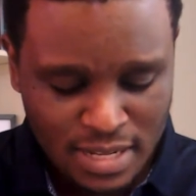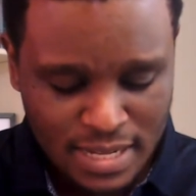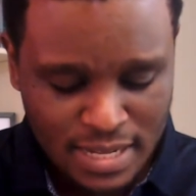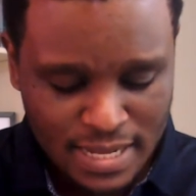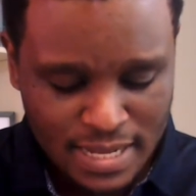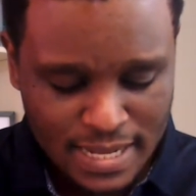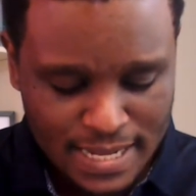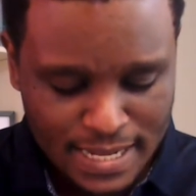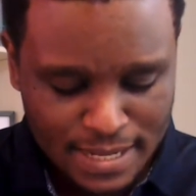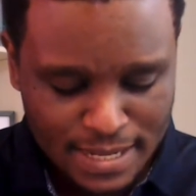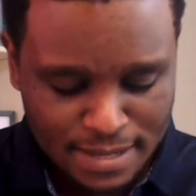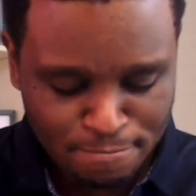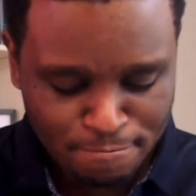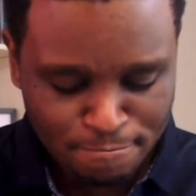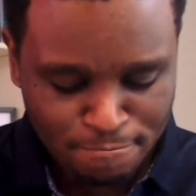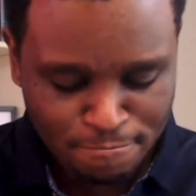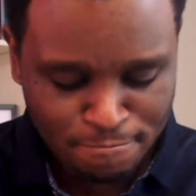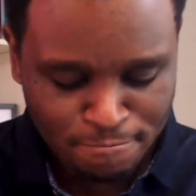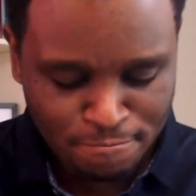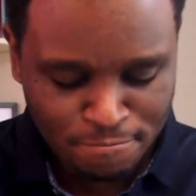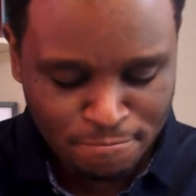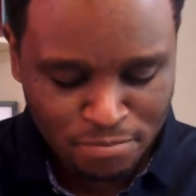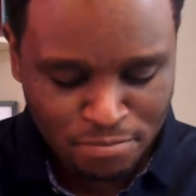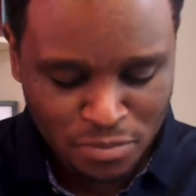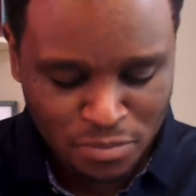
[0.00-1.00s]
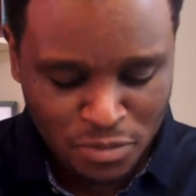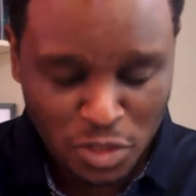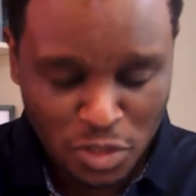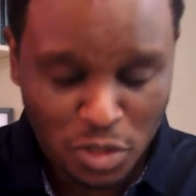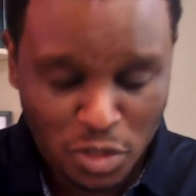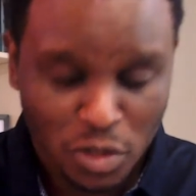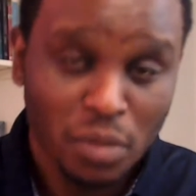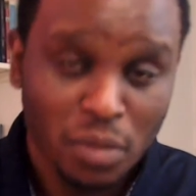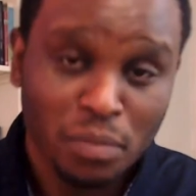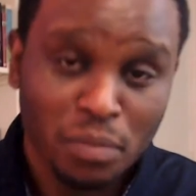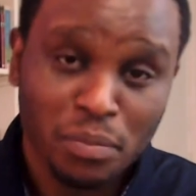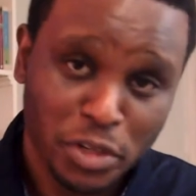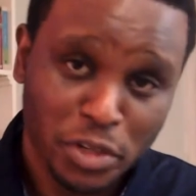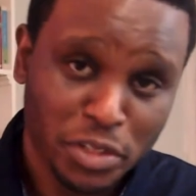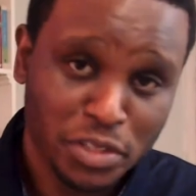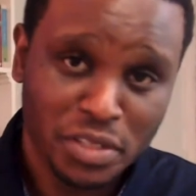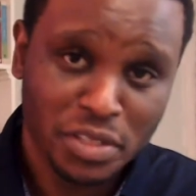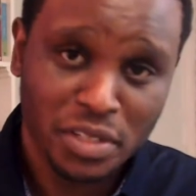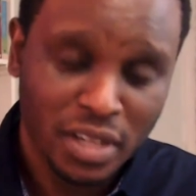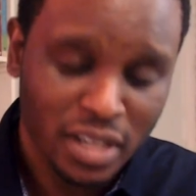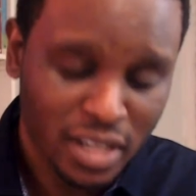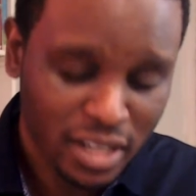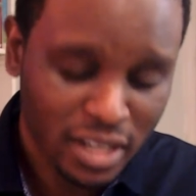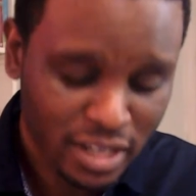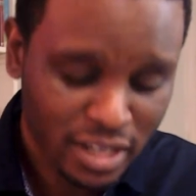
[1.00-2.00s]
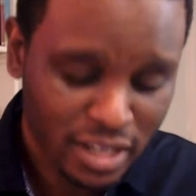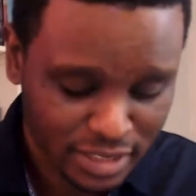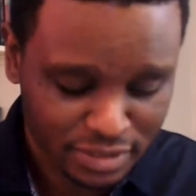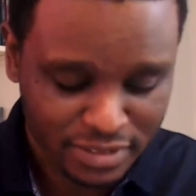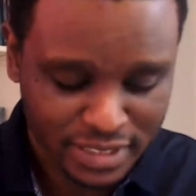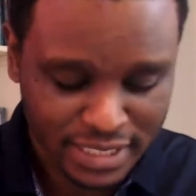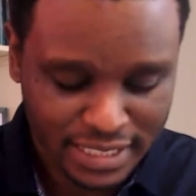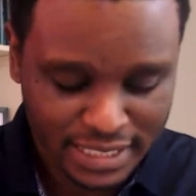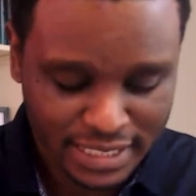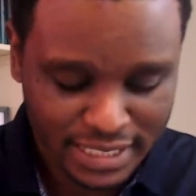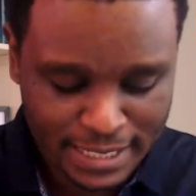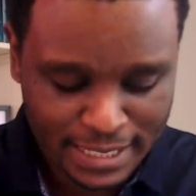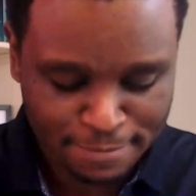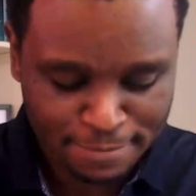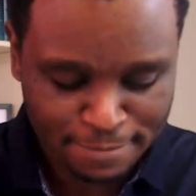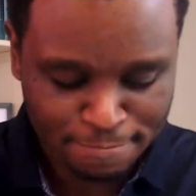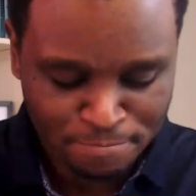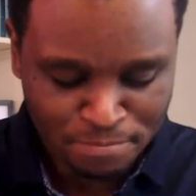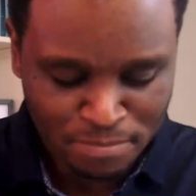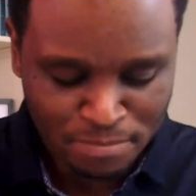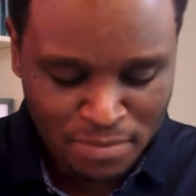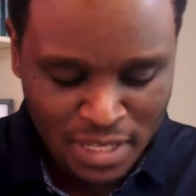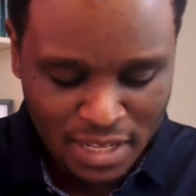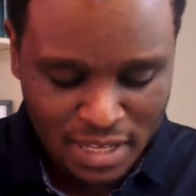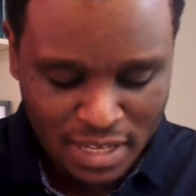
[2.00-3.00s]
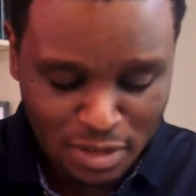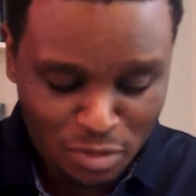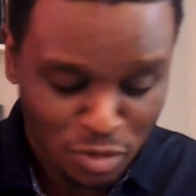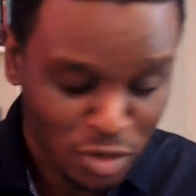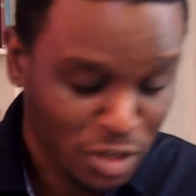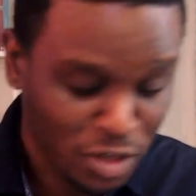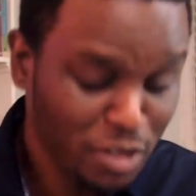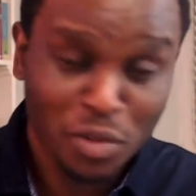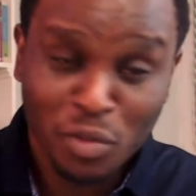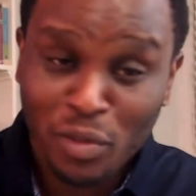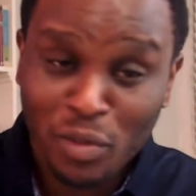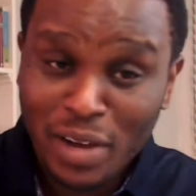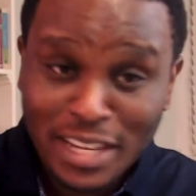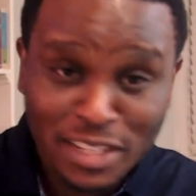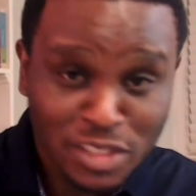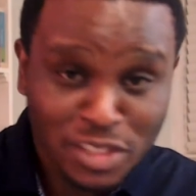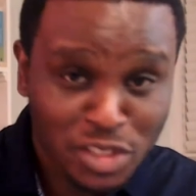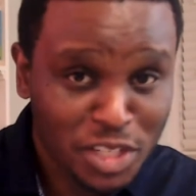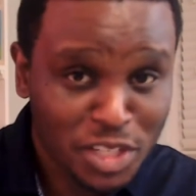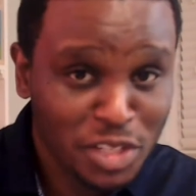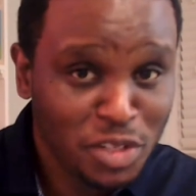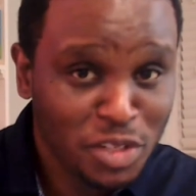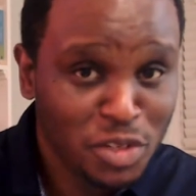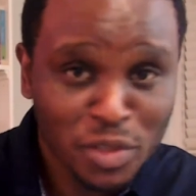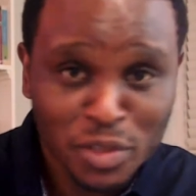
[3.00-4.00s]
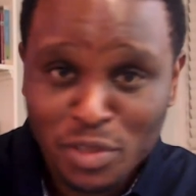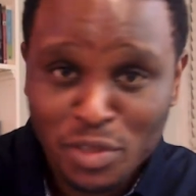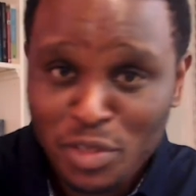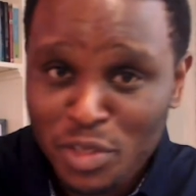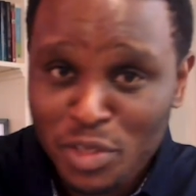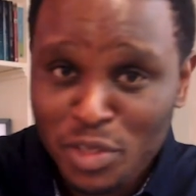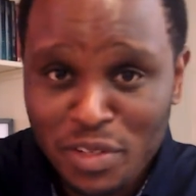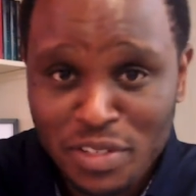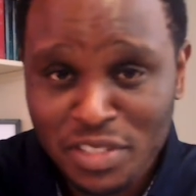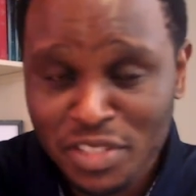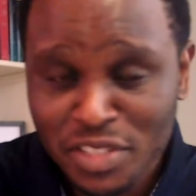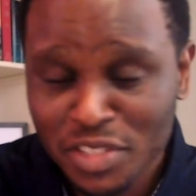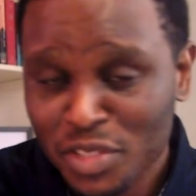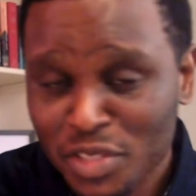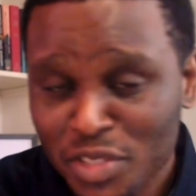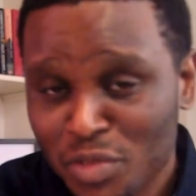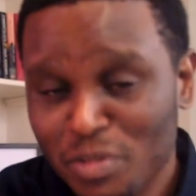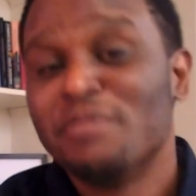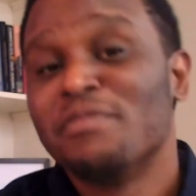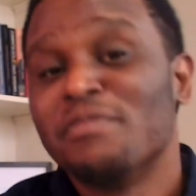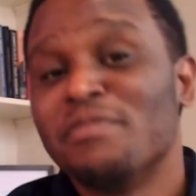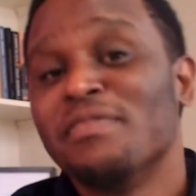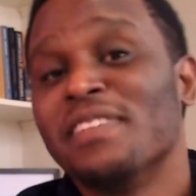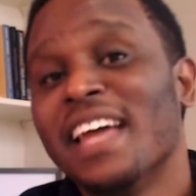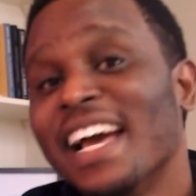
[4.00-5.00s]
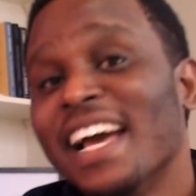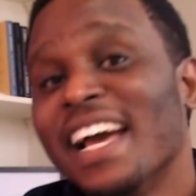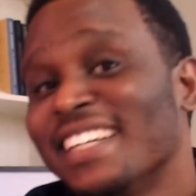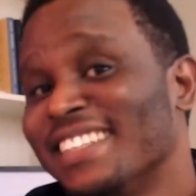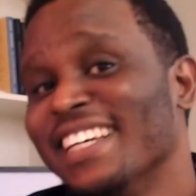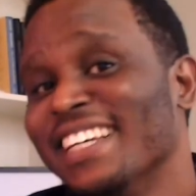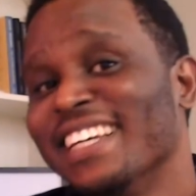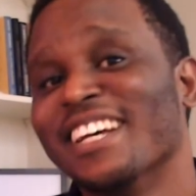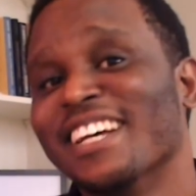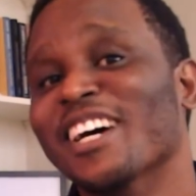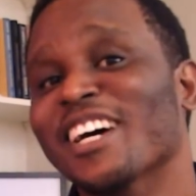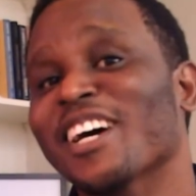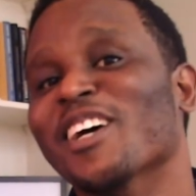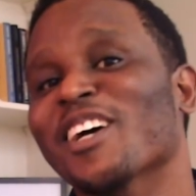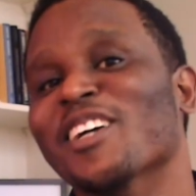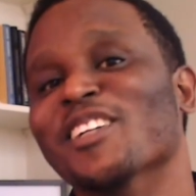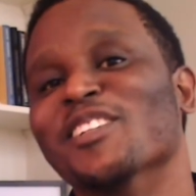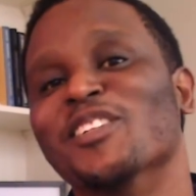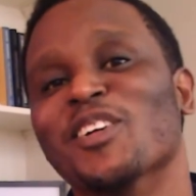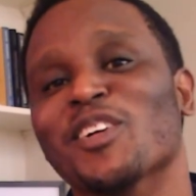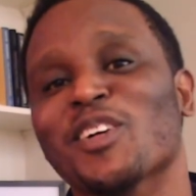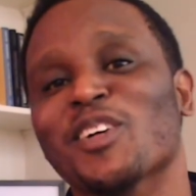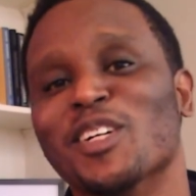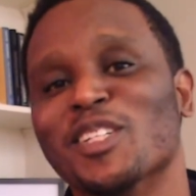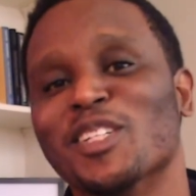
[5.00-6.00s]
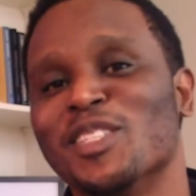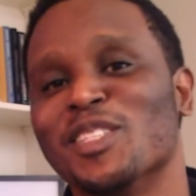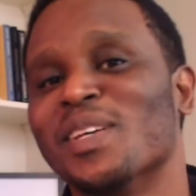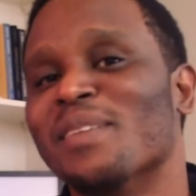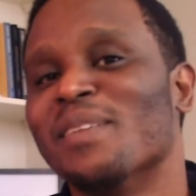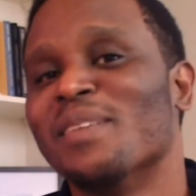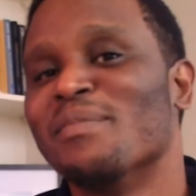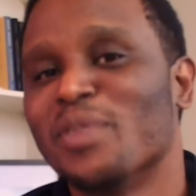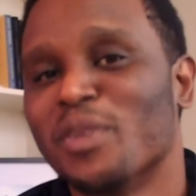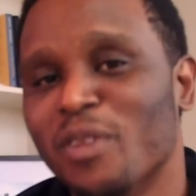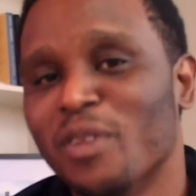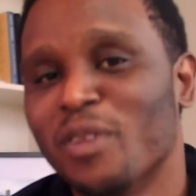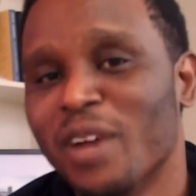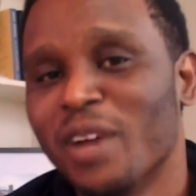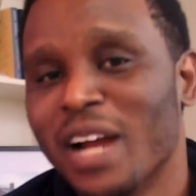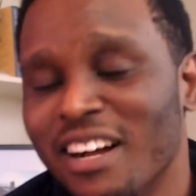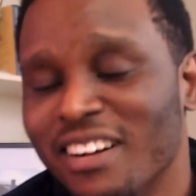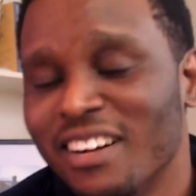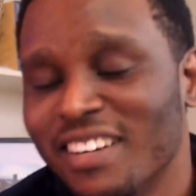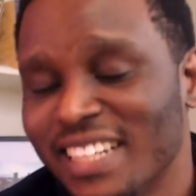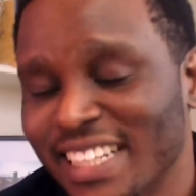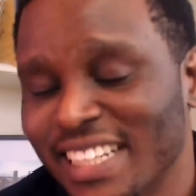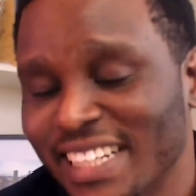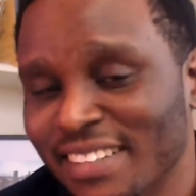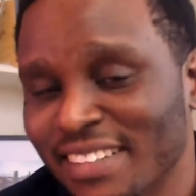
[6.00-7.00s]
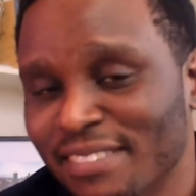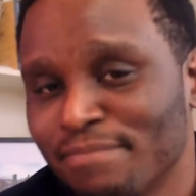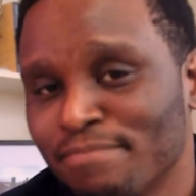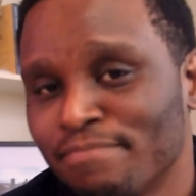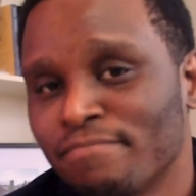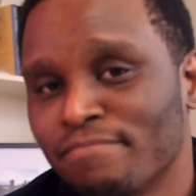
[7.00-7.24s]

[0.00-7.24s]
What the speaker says: your own personal heart right now. And one of the ways you can do it too is just reflecting on your temporality.